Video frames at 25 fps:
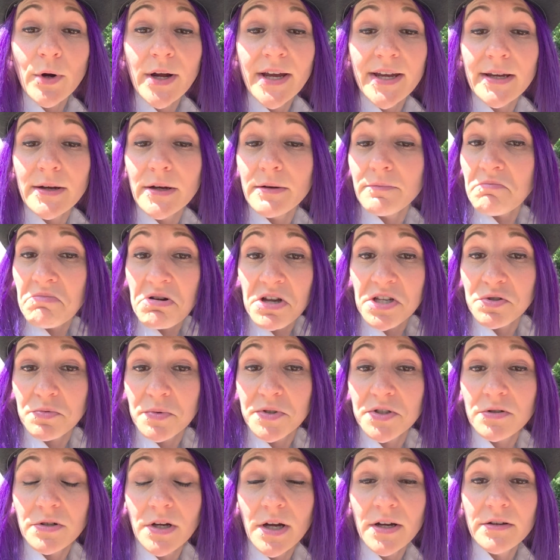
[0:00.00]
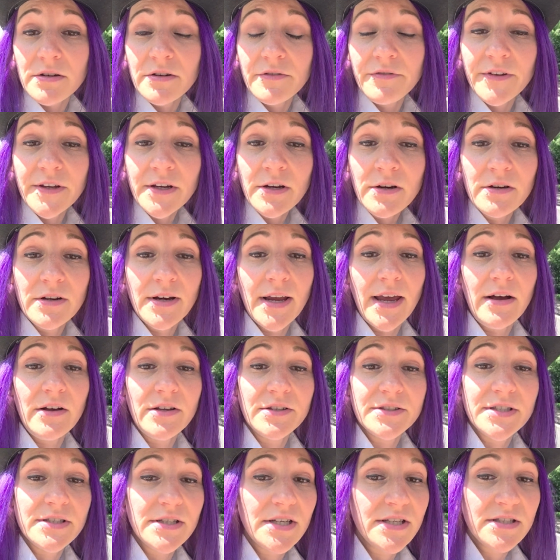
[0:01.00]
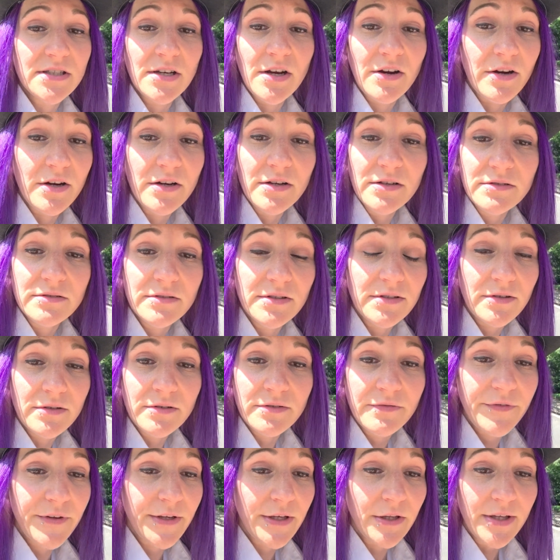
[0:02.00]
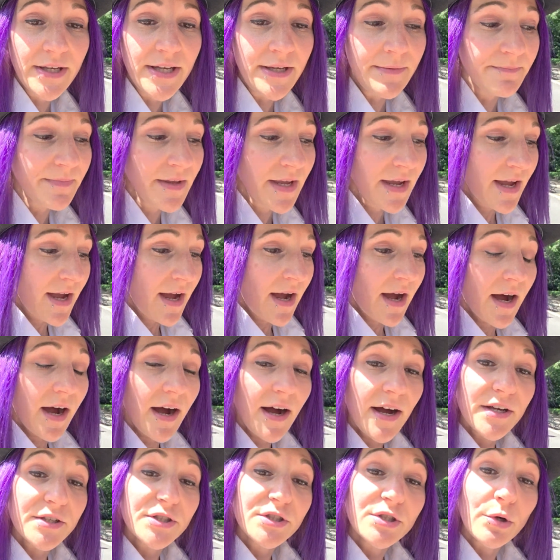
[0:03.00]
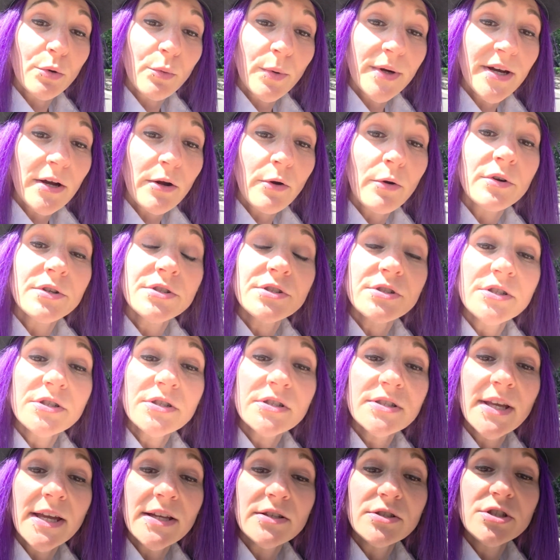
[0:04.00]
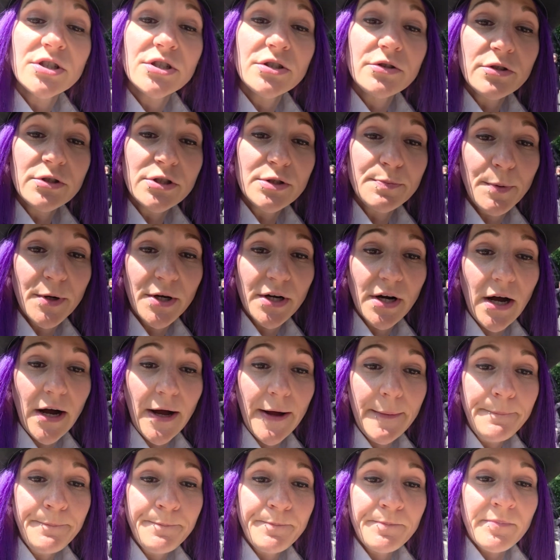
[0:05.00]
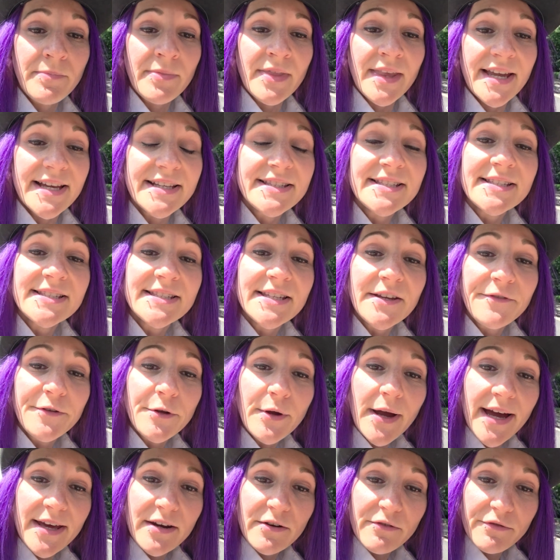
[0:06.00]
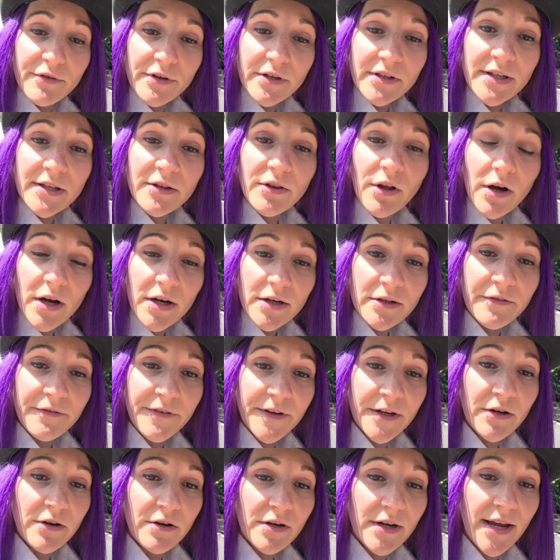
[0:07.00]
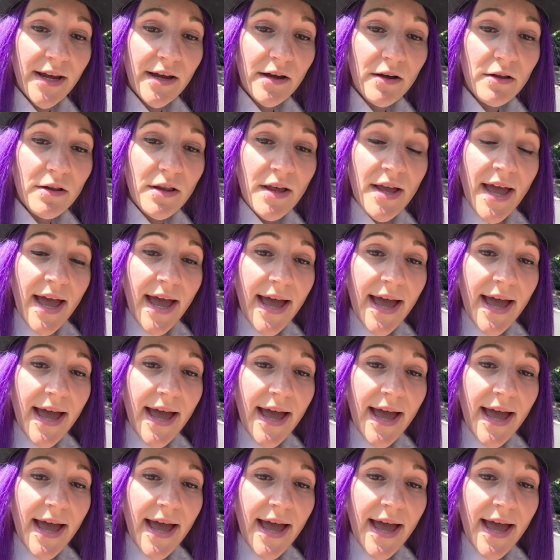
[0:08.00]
way as when you cut your fingernails. It doesn't hurt, you don't feel it. So when our horses get shoes put on, it's as if you had a really long fingernail